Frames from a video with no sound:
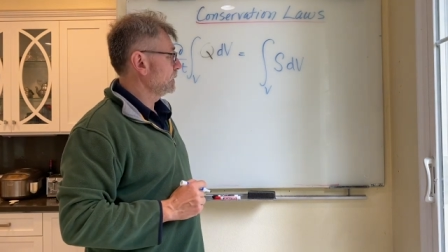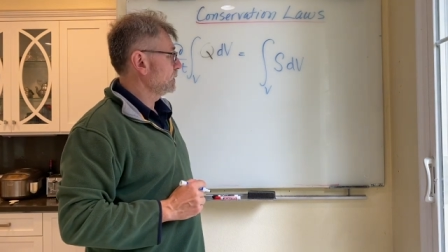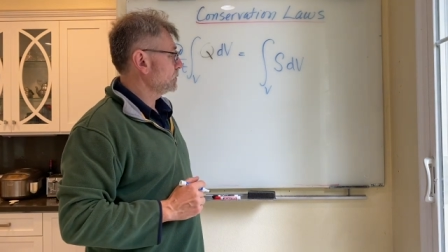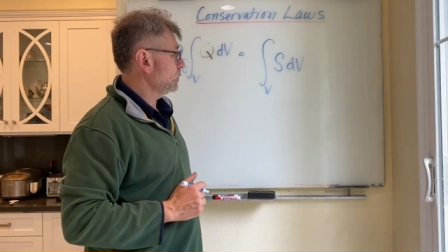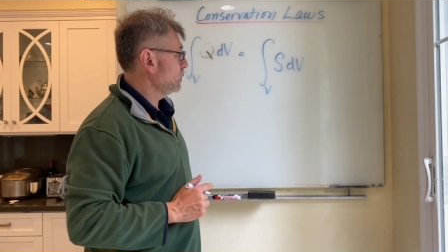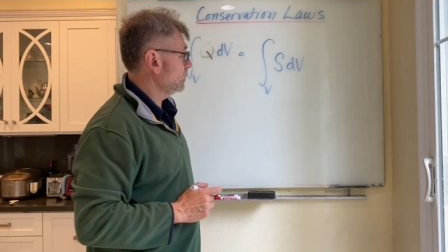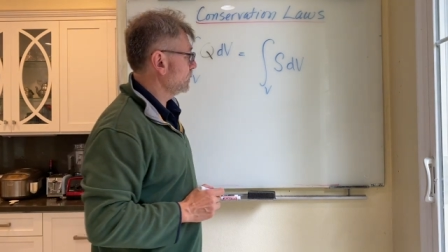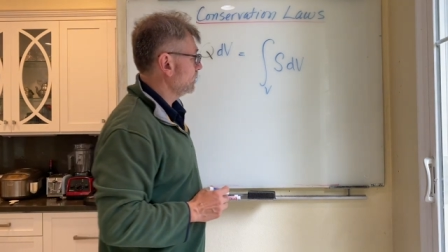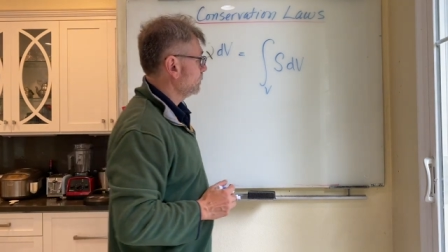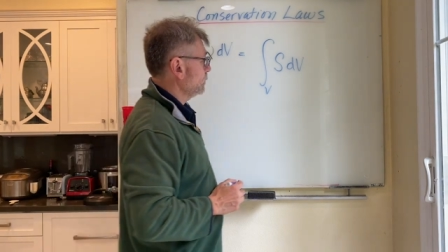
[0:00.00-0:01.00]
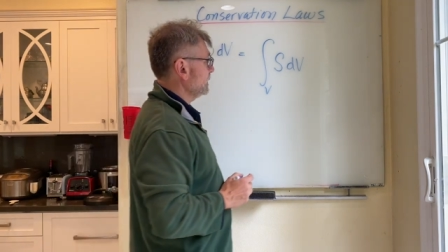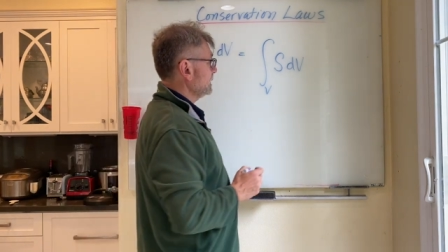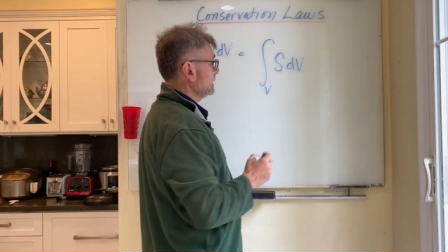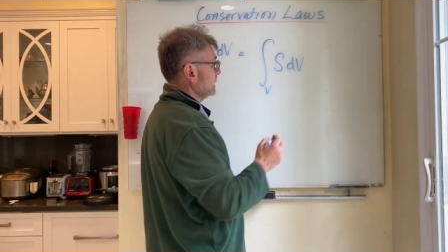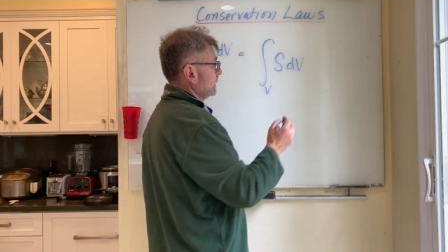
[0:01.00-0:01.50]
So
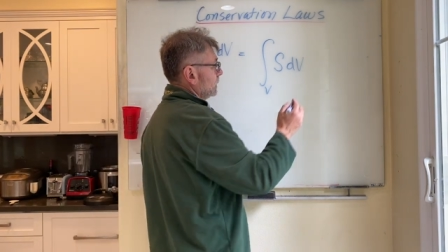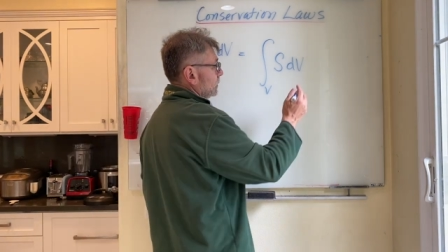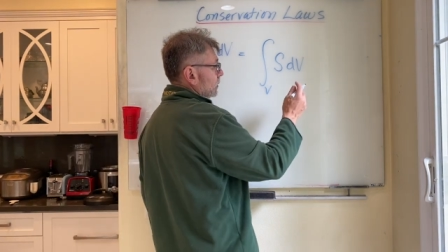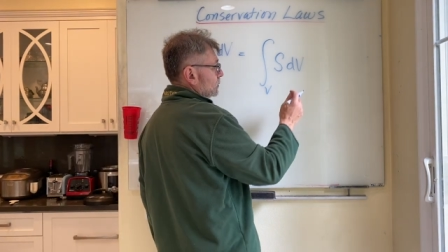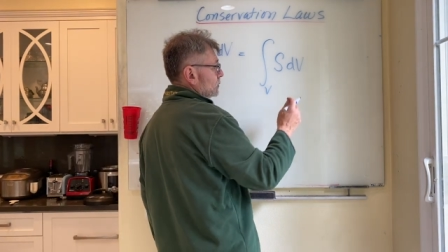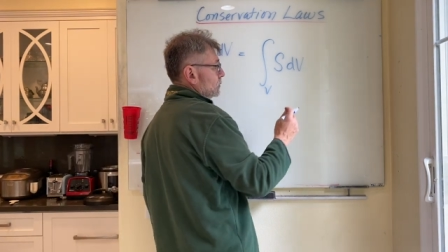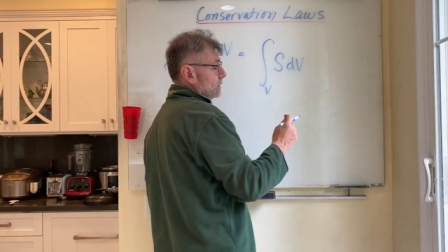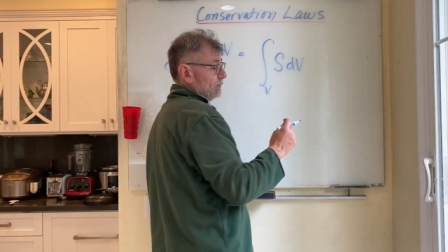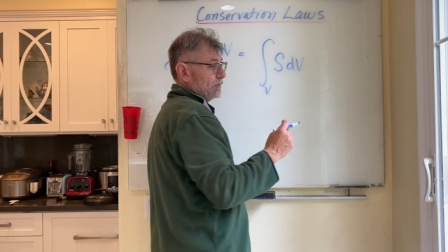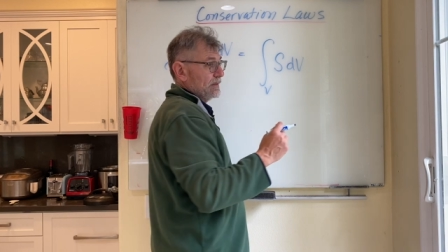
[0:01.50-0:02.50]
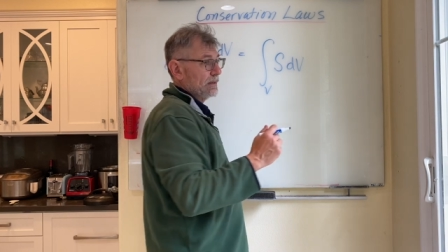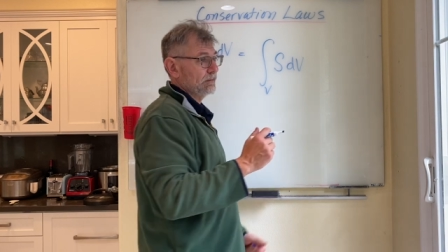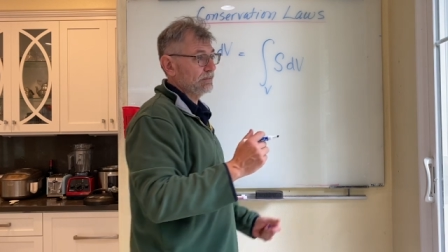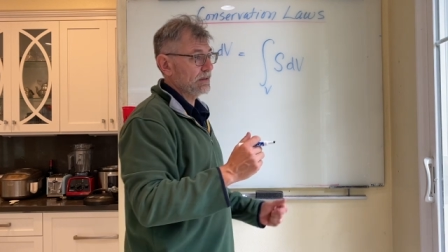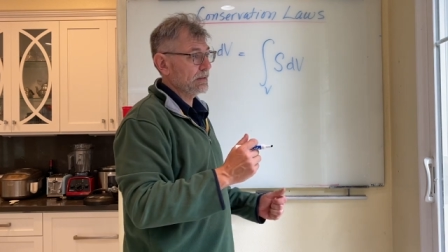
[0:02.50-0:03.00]
we could also, if we think of
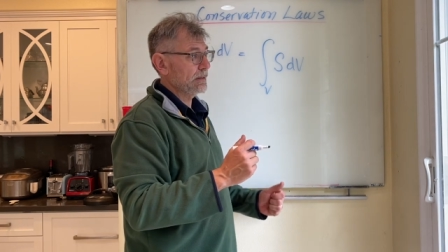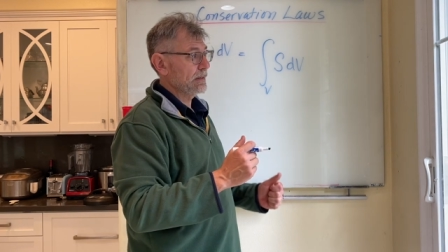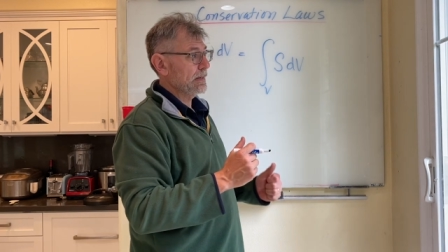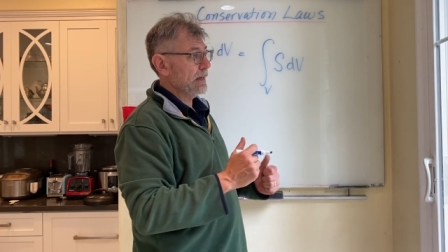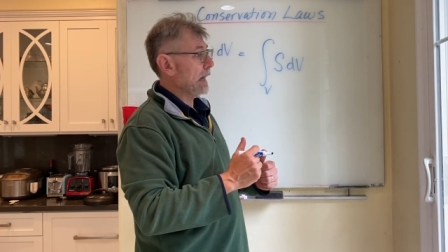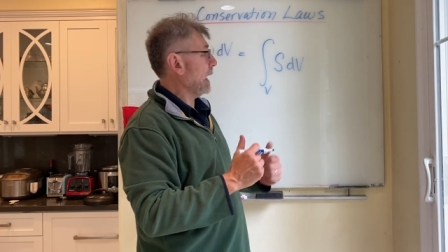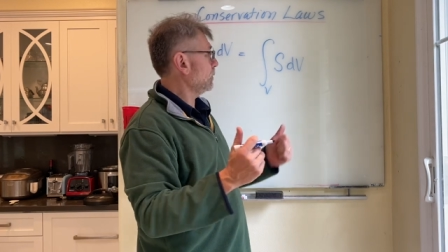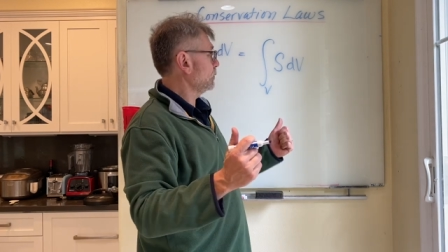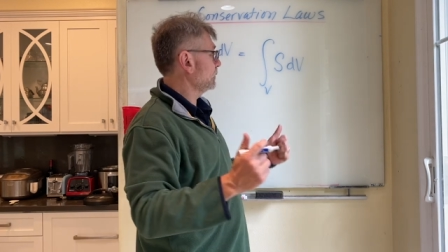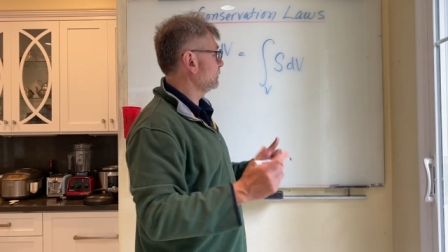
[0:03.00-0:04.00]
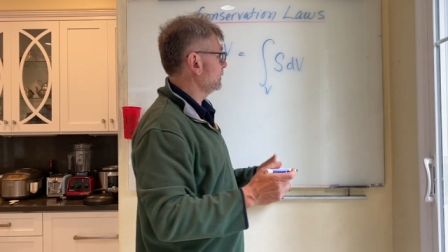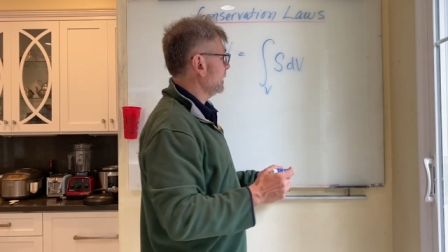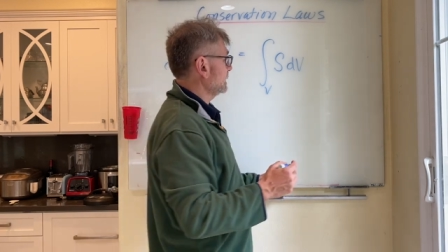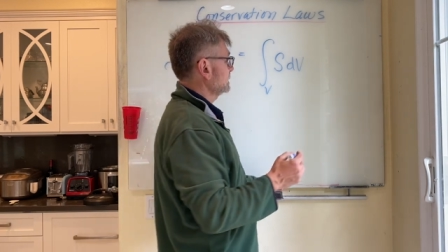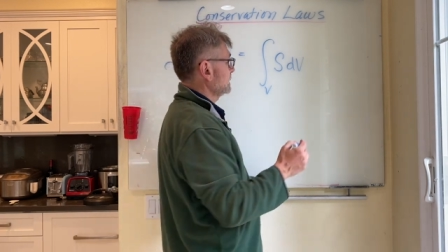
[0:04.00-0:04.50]
the outward
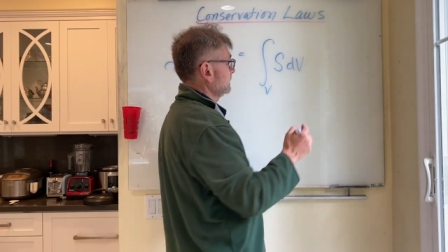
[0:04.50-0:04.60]
flux,